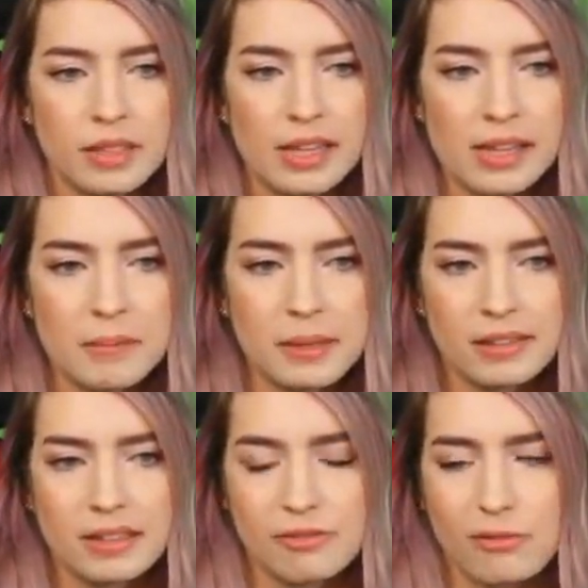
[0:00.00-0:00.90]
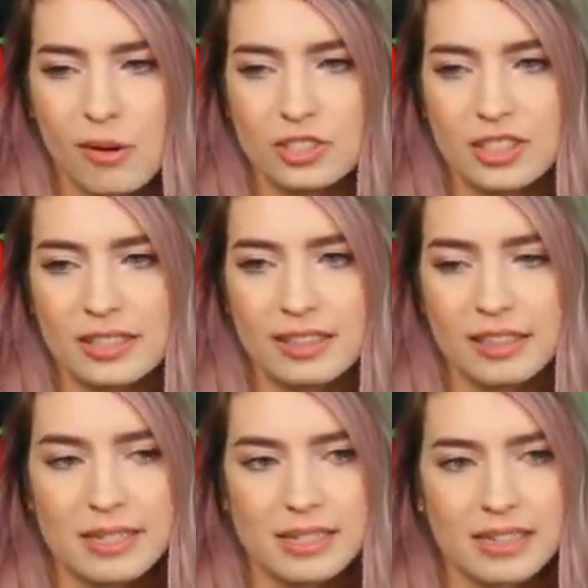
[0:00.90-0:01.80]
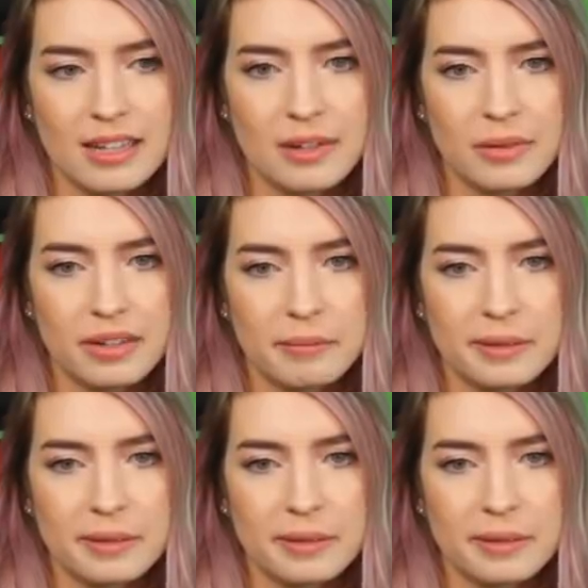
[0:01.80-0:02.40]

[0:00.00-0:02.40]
can be a little unfortunate and limiting in that way, but